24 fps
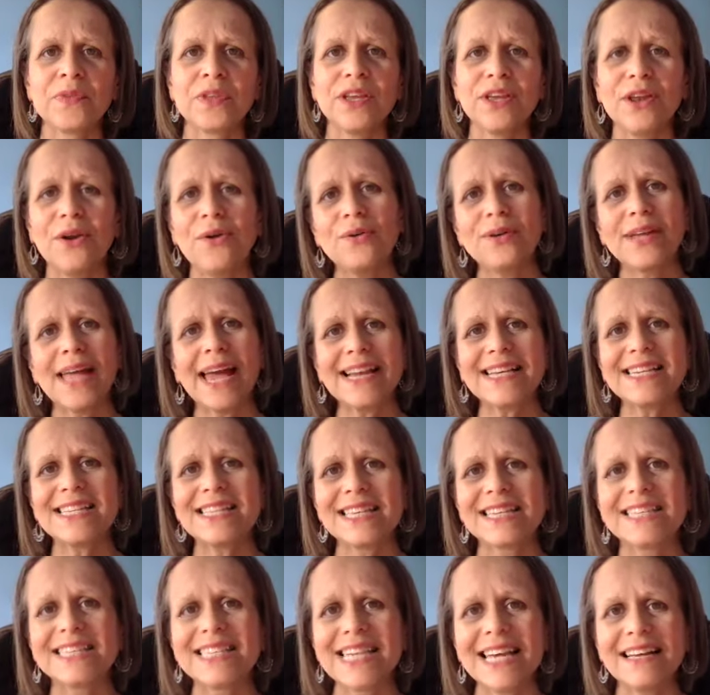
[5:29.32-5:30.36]
You don't get to
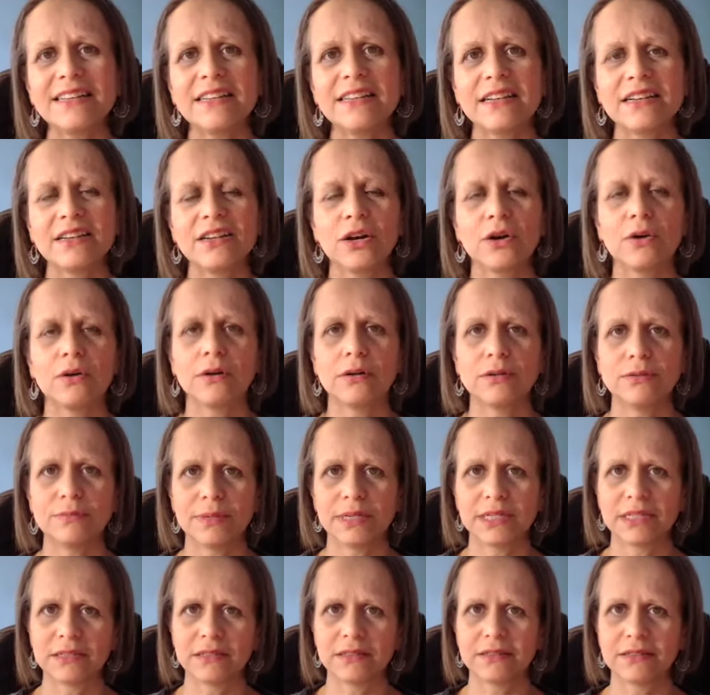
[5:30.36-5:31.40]
the till and go, oh
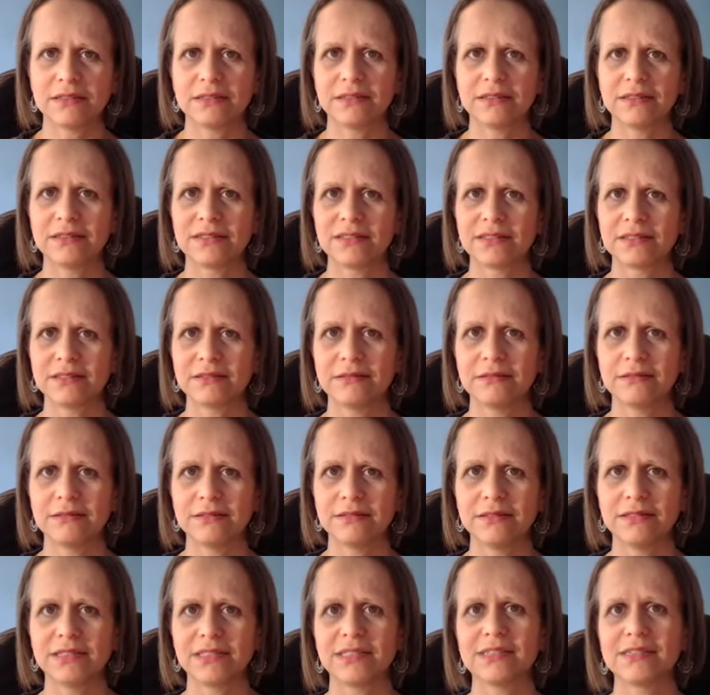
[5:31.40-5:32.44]
my God,
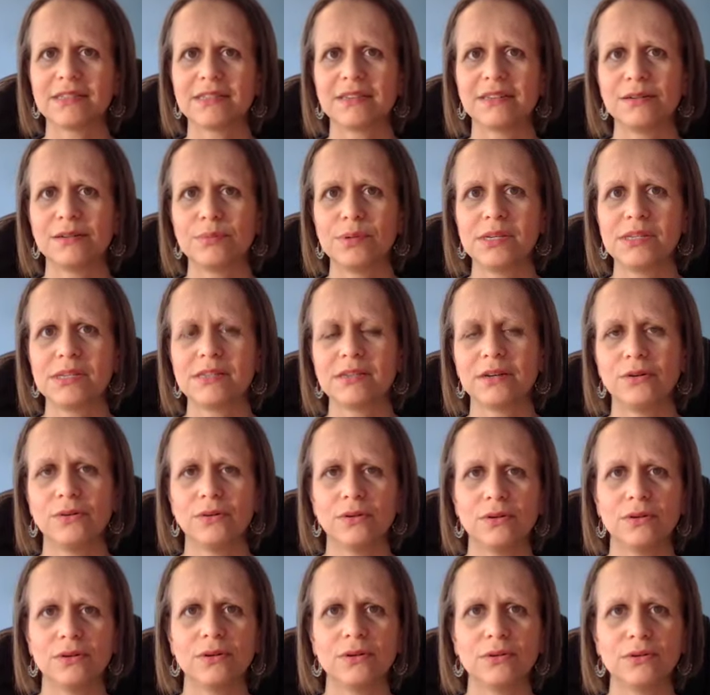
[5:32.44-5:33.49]
oh, this is going to be
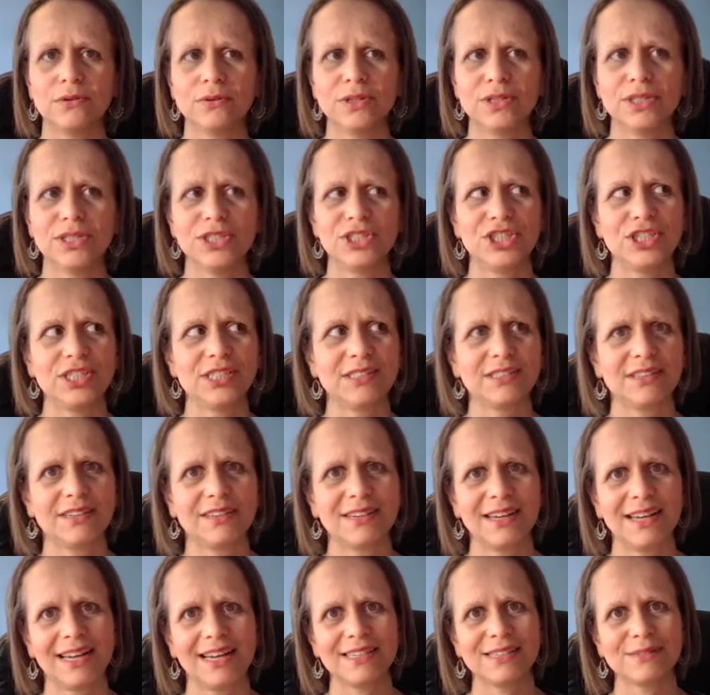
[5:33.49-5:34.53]
so awkward. She's going
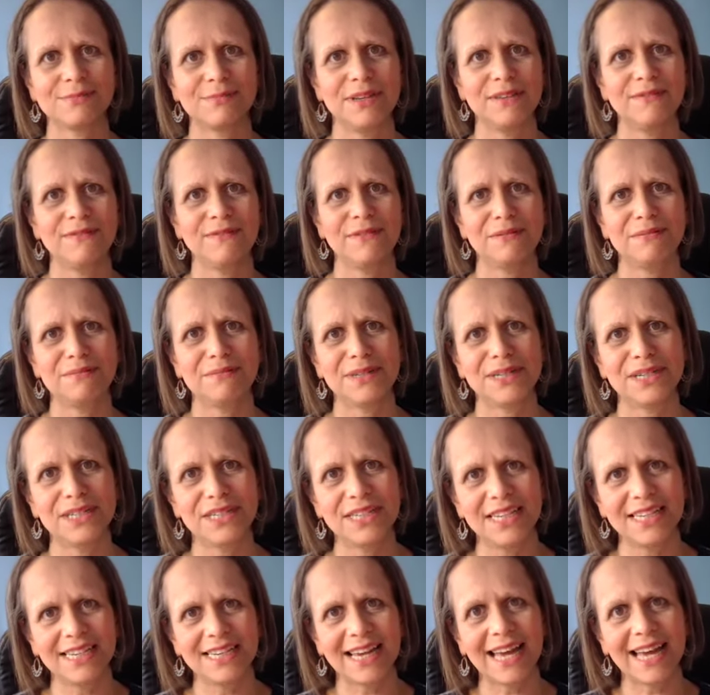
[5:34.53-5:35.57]
to ask me for
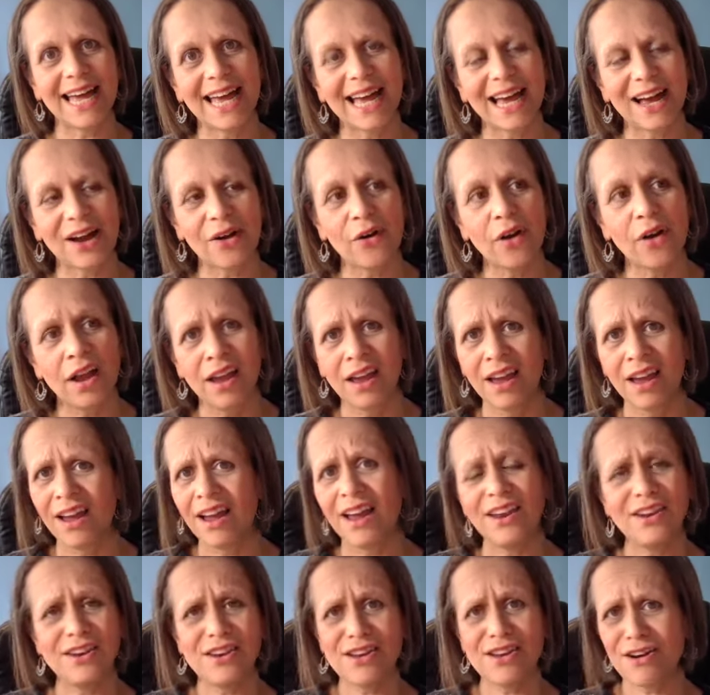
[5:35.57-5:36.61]
money now.
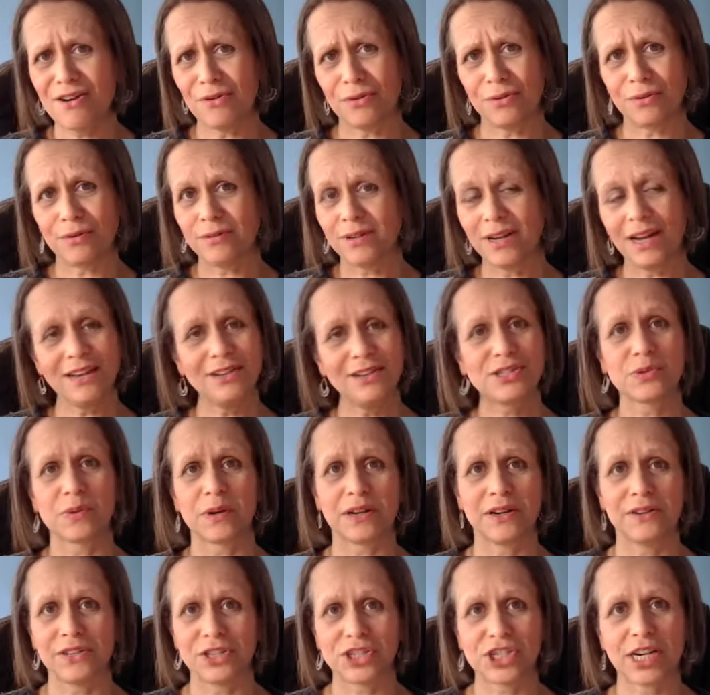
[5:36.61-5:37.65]
No, I used to
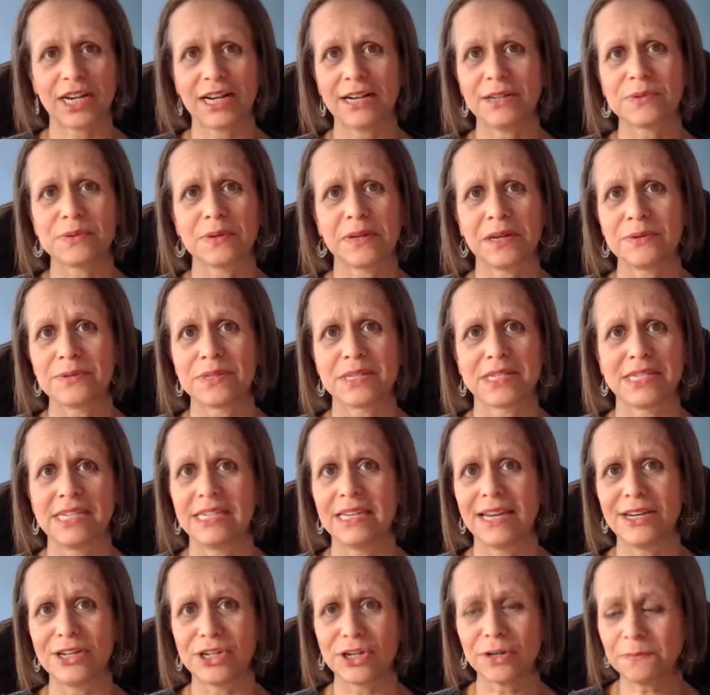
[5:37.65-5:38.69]
work on the checkouts when I was a
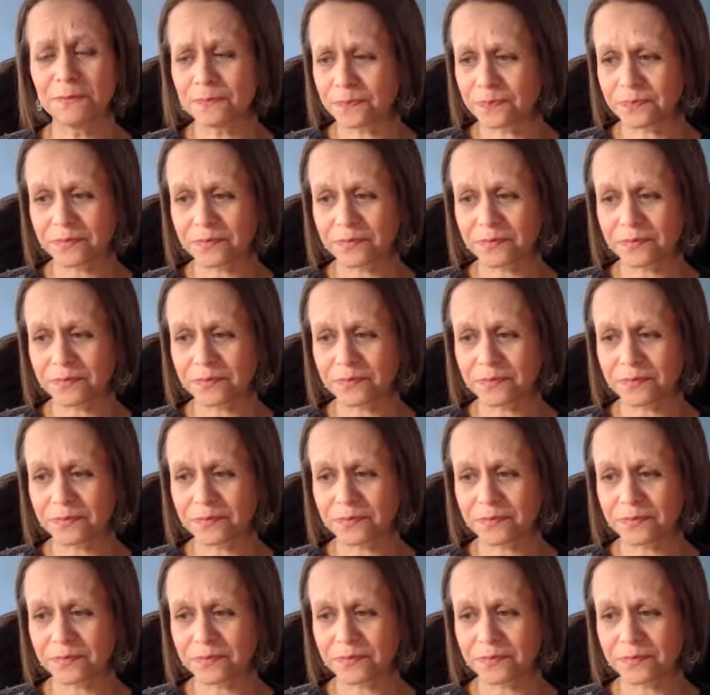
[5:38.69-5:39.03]
teenager.